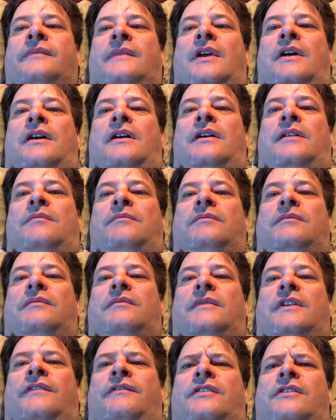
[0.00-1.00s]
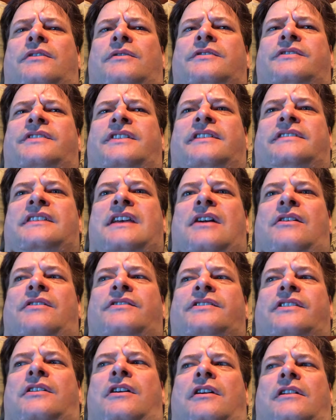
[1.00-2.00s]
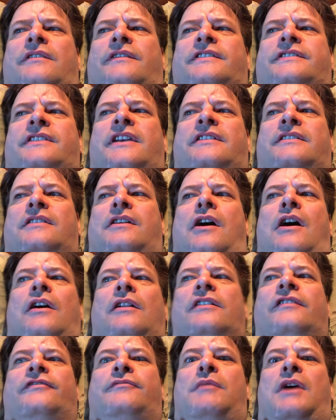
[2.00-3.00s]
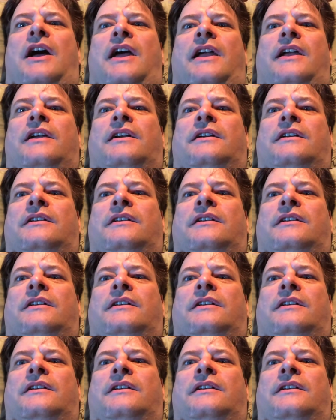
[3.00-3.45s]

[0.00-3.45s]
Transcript: Um, even though it was six hours, and all of a sudden, all of my,